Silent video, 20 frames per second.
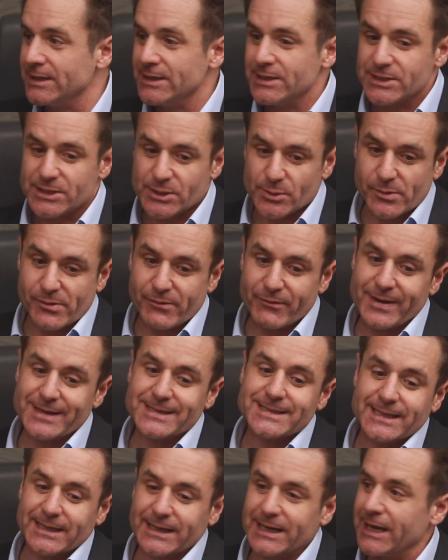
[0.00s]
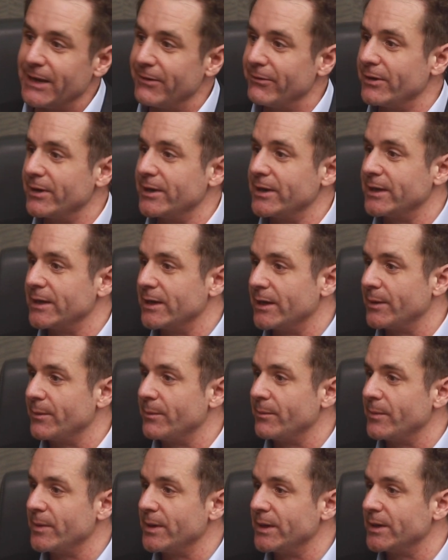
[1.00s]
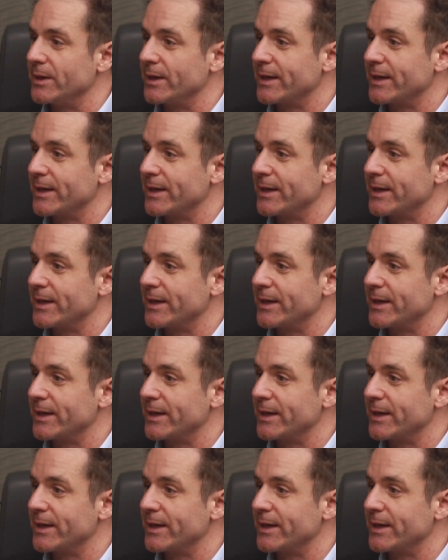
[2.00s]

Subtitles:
So we're investing heavily in